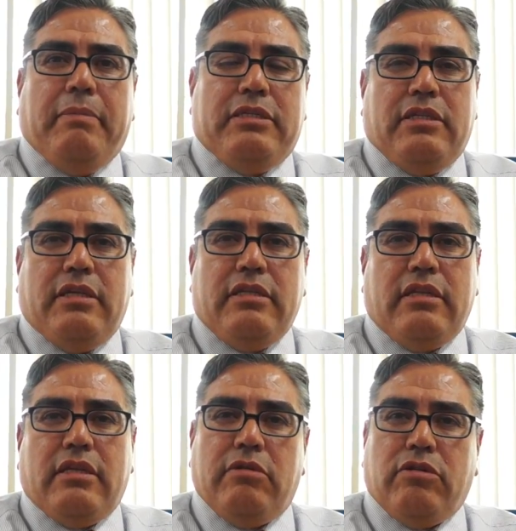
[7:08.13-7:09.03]
But to think
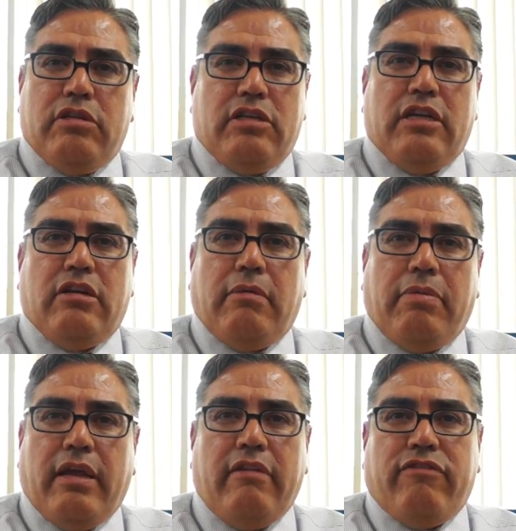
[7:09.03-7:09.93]
that they were going to get on a
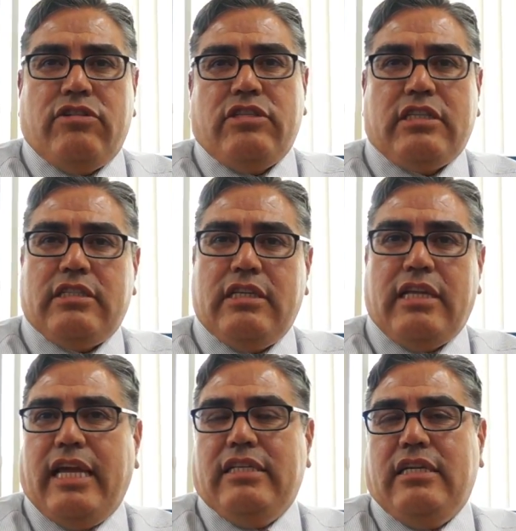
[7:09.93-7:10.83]
plane for 16
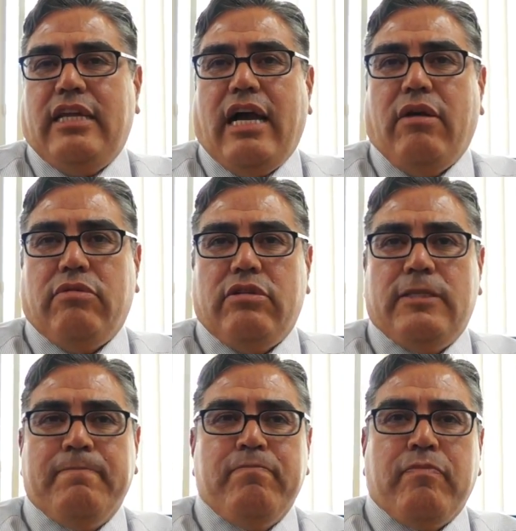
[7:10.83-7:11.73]
to 18
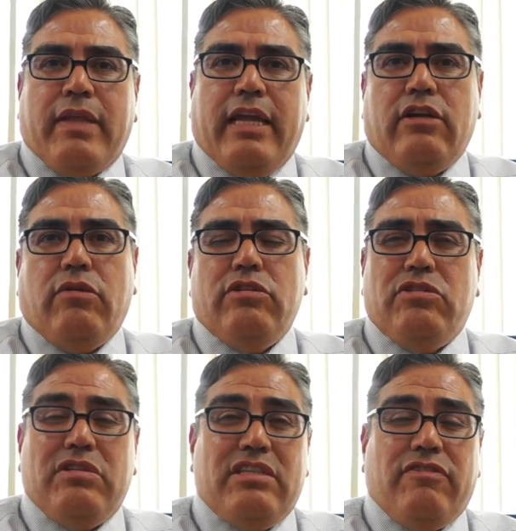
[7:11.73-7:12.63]
hours and go
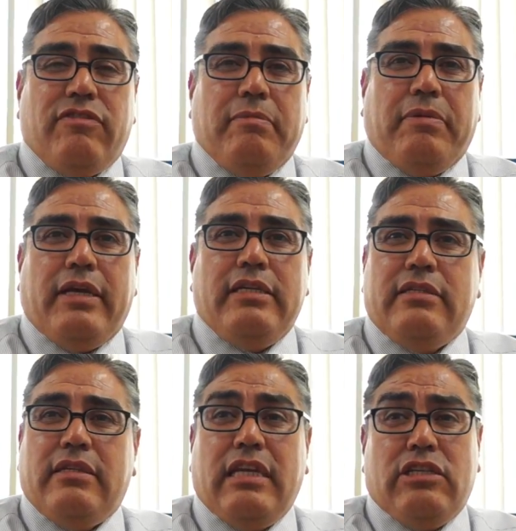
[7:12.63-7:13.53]
into a different place
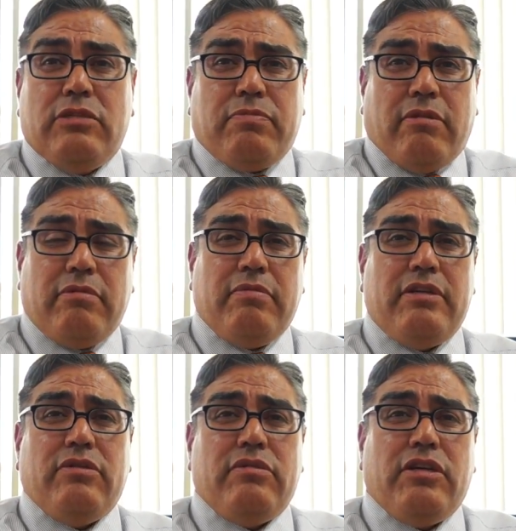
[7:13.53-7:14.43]
that they just
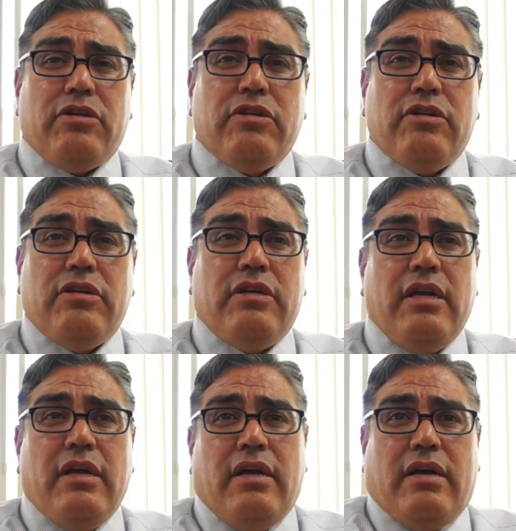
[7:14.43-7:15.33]
probably only heard
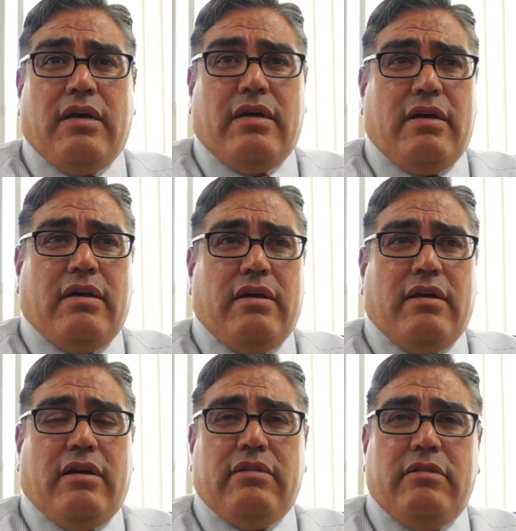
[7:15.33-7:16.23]

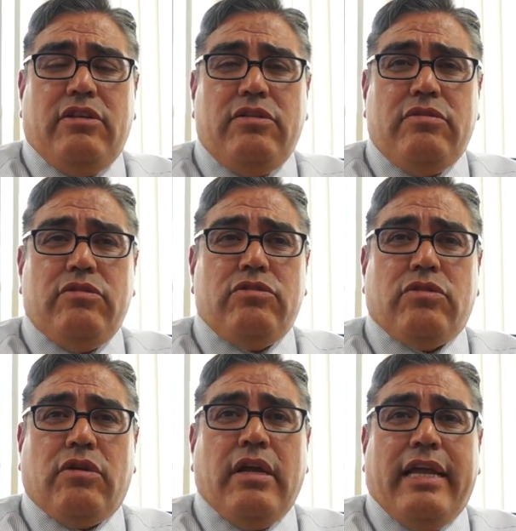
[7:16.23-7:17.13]
on news
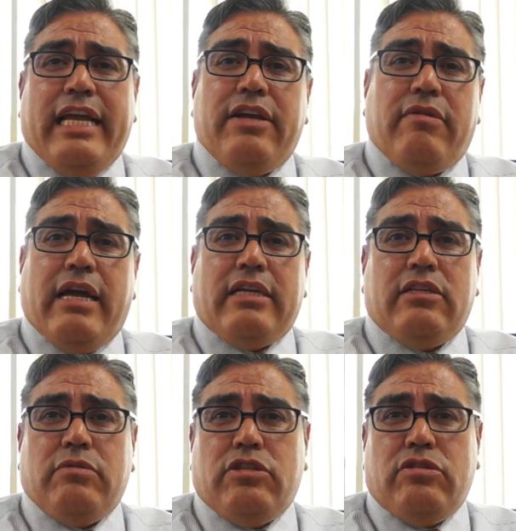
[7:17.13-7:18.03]
or
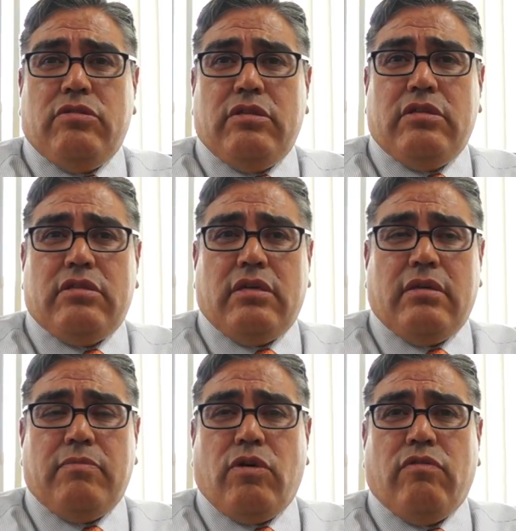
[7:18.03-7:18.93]
interacted with students
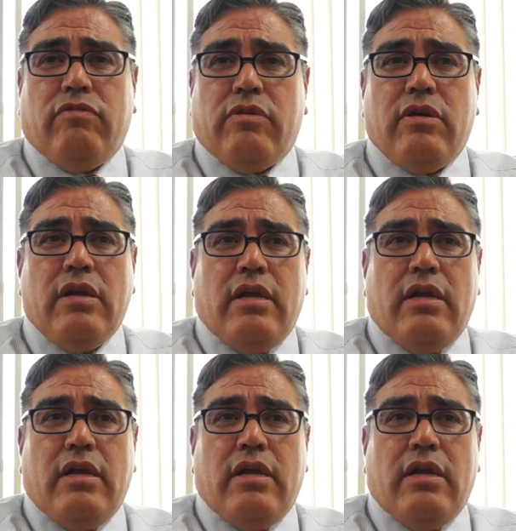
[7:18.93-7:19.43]
over